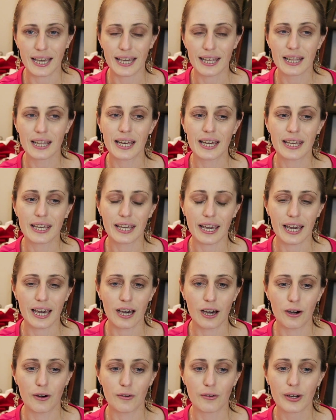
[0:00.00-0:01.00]
I like
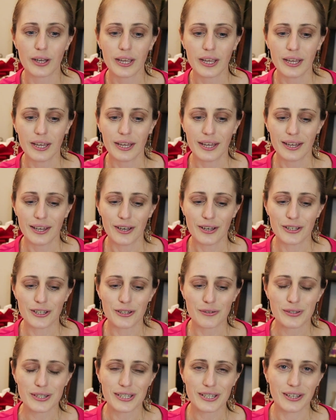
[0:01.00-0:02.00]
how
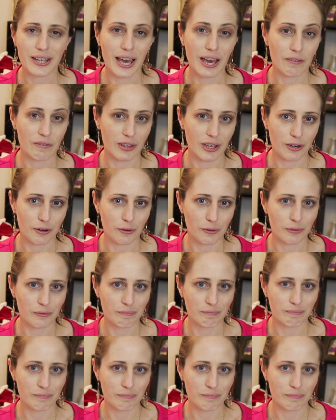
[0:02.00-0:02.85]
you still have that